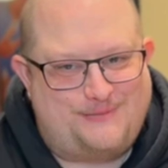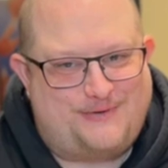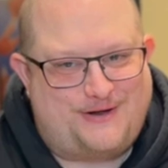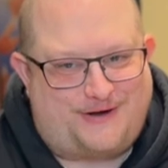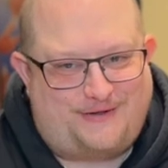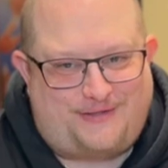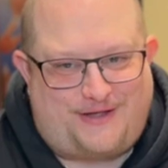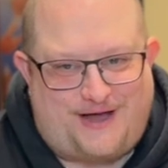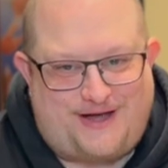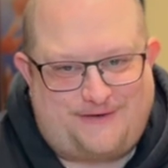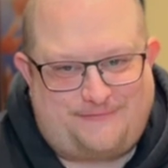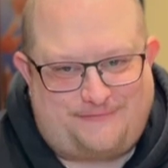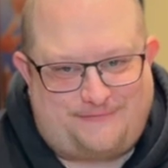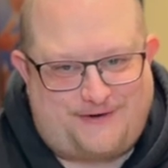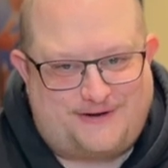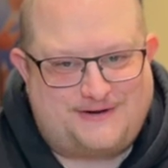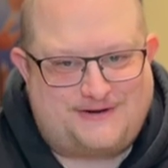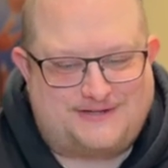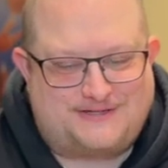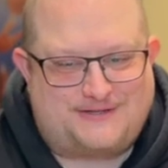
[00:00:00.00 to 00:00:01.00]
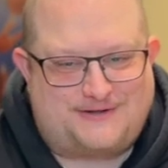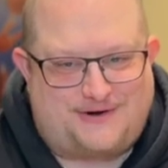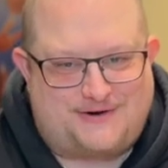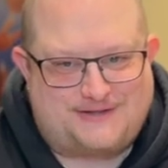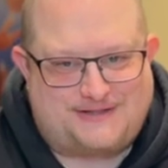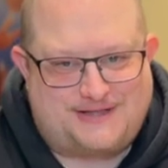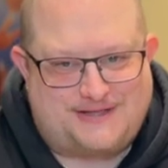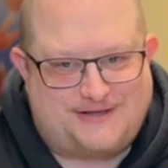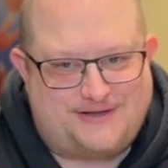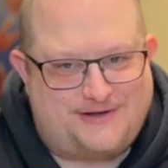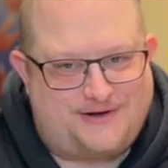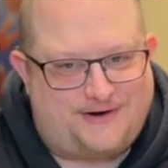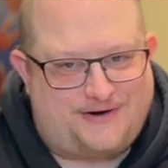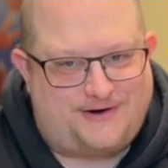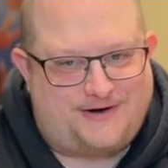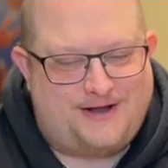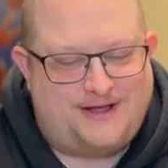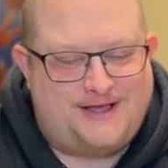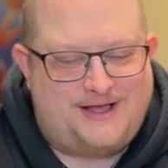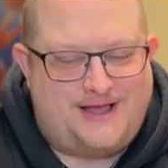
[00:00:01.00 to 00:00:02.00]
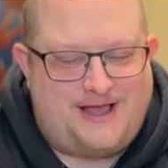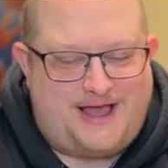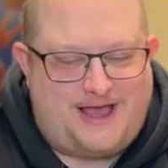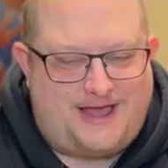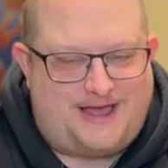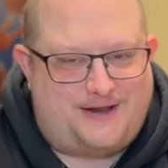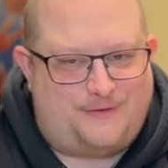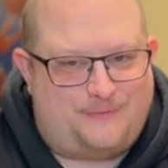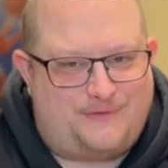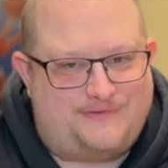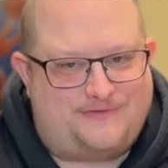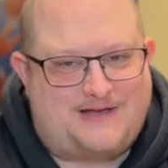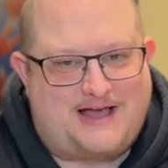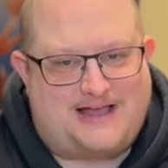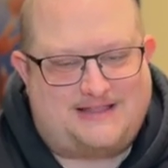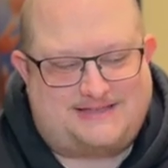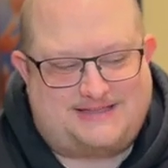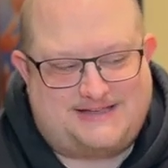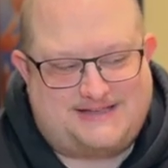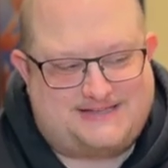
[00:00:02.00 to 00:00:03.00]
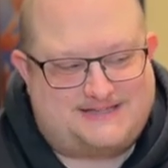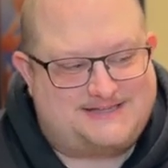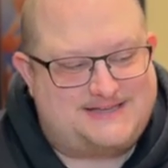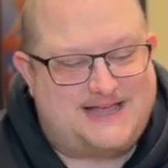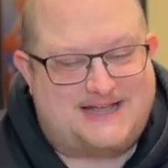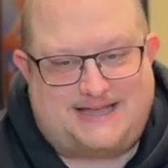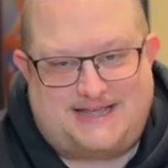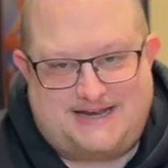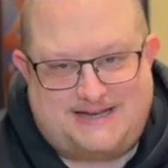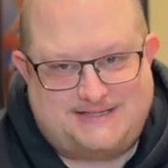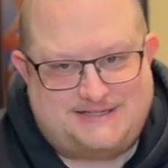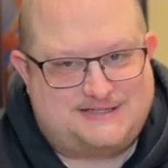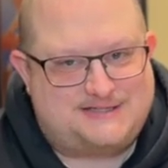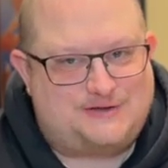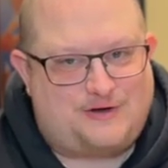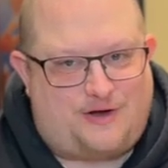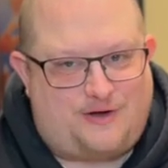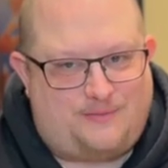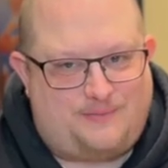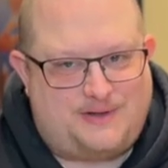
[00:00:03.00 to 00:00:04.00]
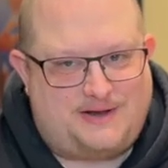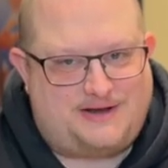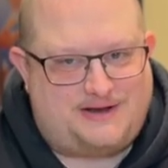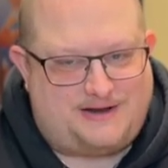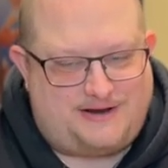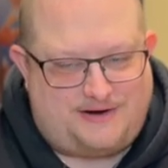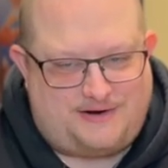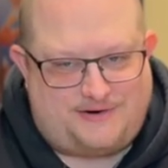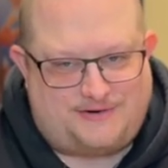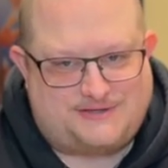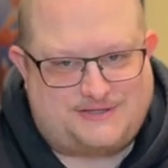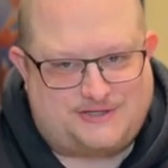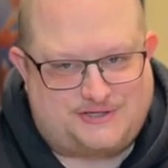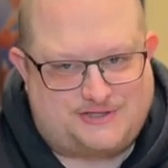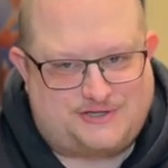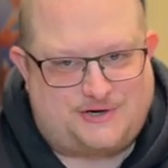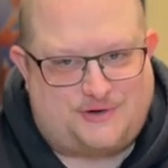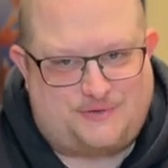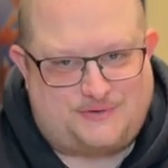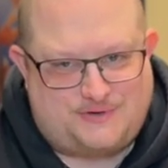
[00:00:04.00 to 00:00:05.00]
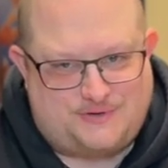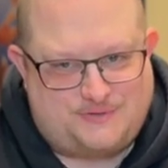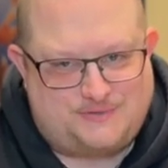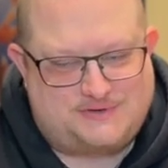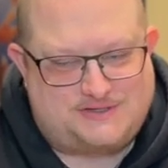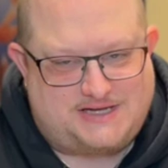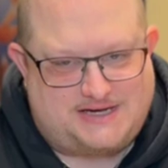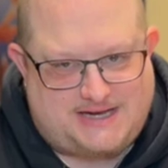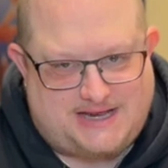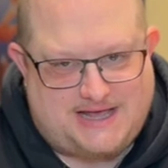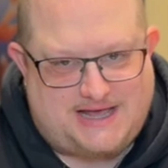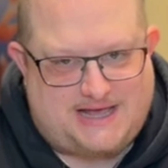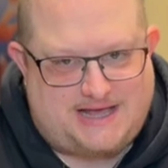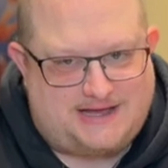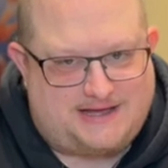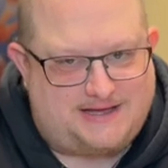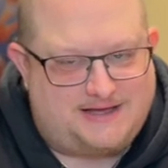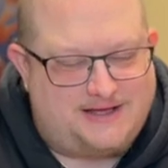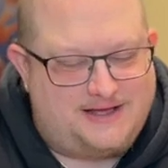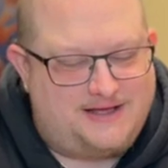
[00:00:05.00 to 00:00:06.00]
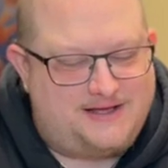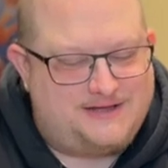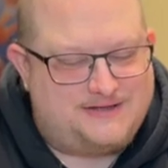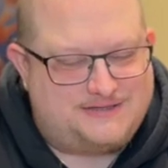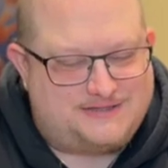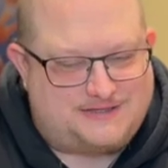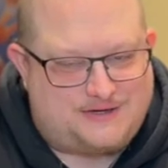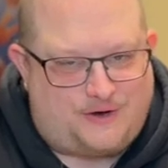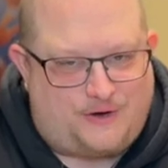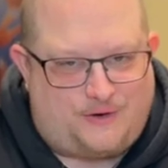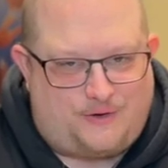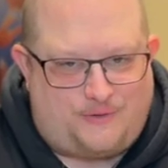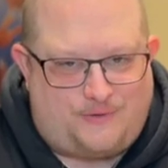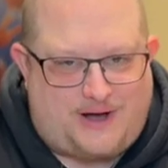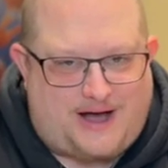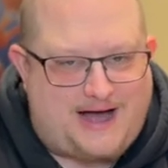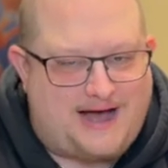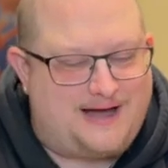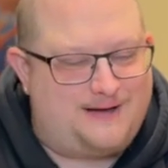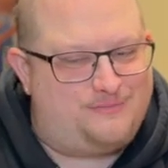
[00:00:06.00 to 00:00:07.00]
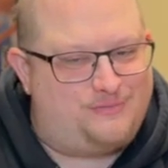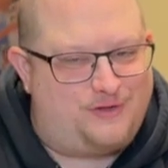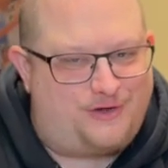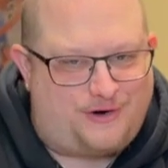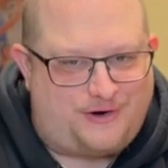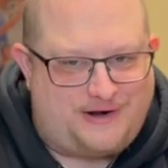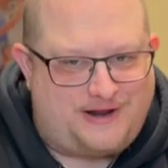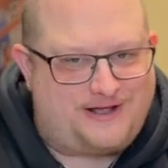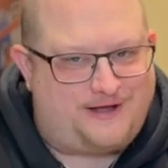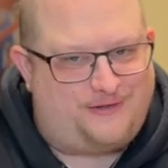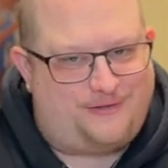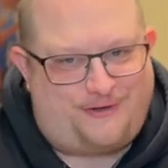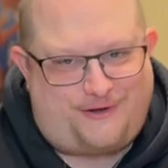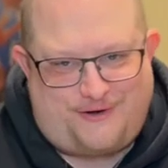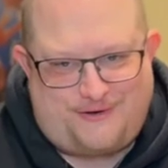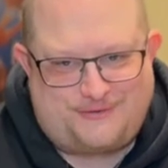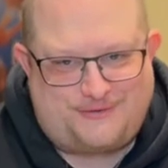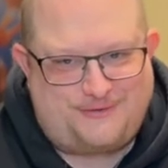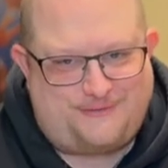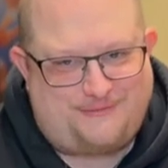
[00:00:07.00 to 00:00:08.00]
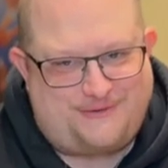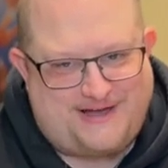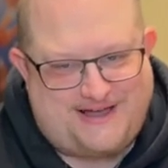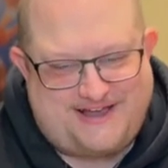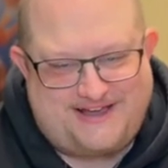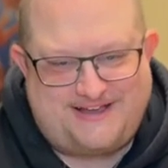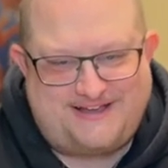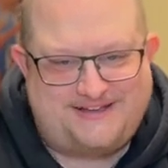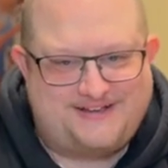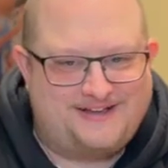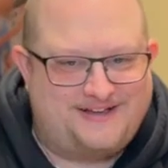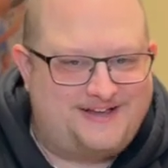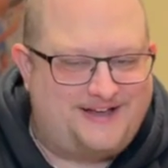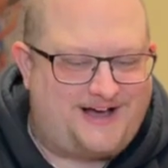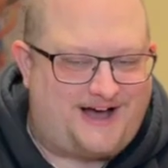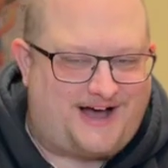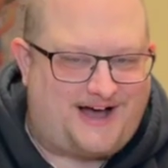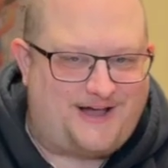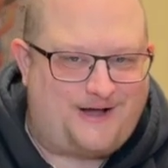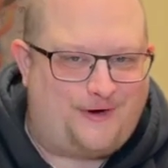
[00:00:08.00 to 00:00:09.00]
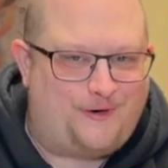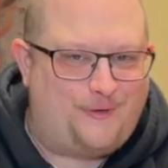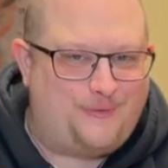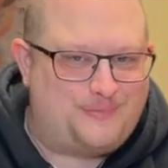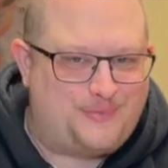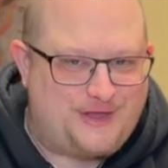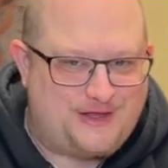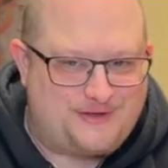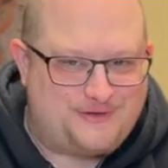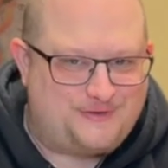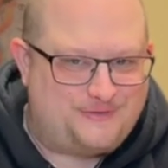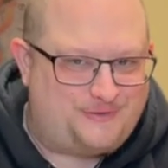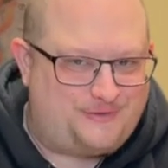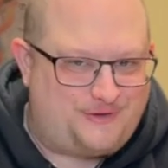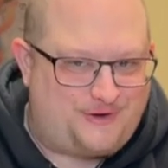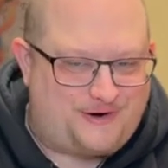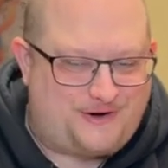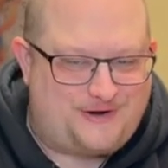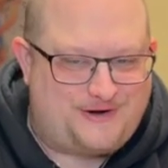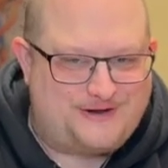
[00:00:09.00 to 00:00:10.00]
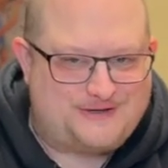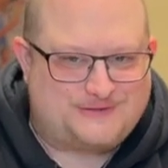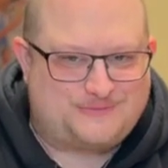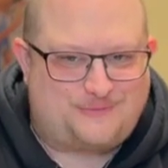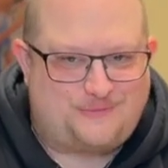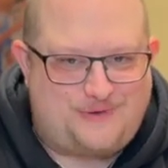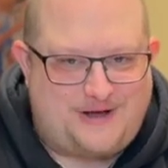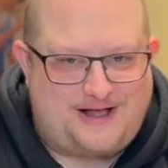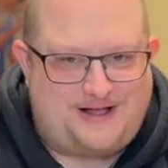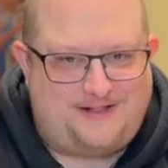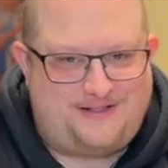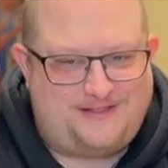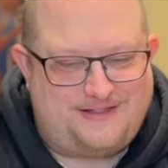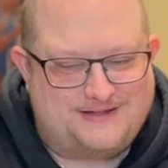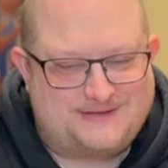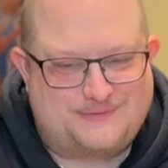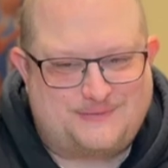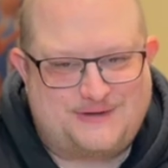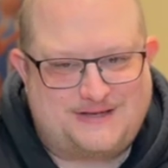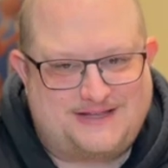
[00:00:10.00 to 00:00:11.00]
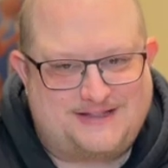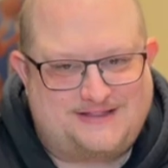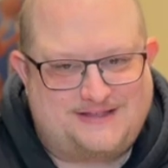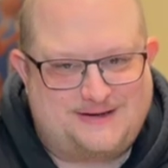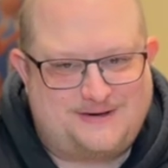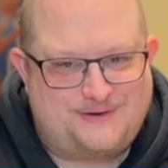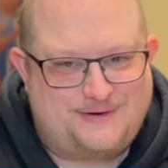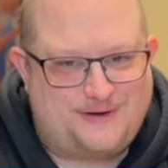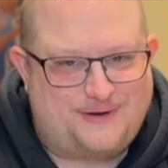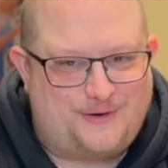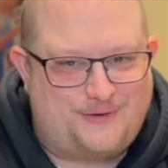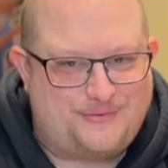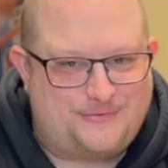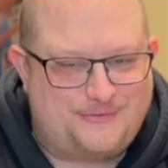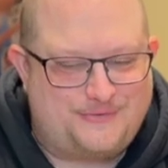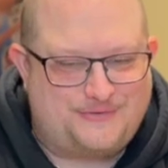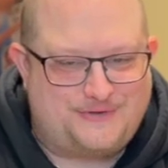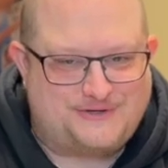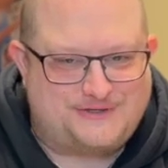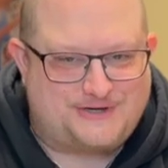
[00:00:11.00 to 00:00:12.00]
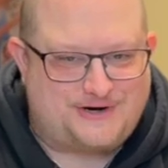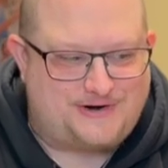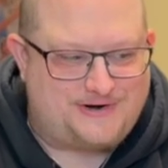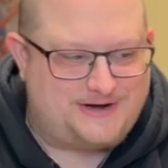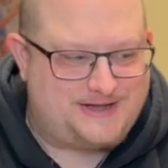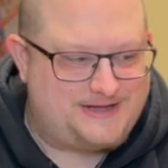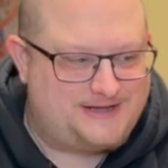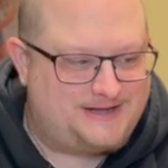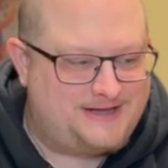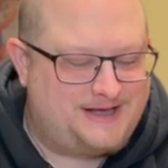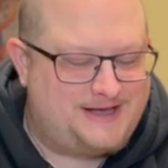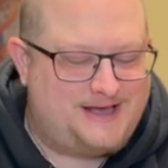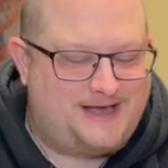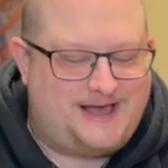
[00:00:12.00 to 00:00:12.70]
been a lot of fun to start the year. And we've got the second installment here to show you today. So I'm learning along the way. I hope that you learn as well as we continue to go through the journey.